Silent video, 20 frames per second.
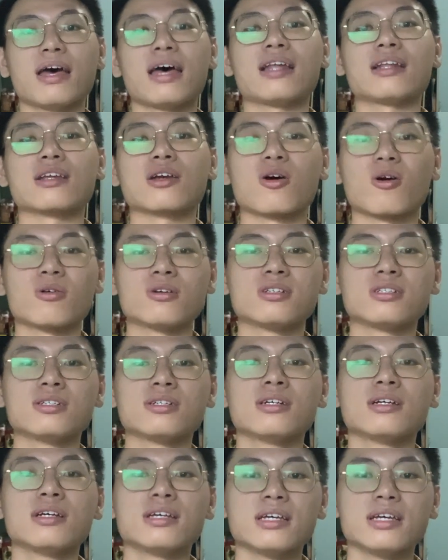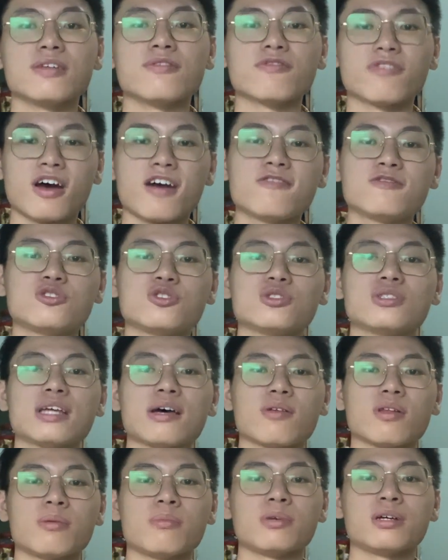and corner in 5G
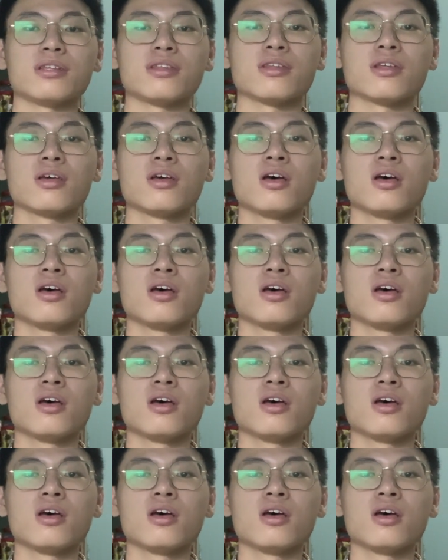development.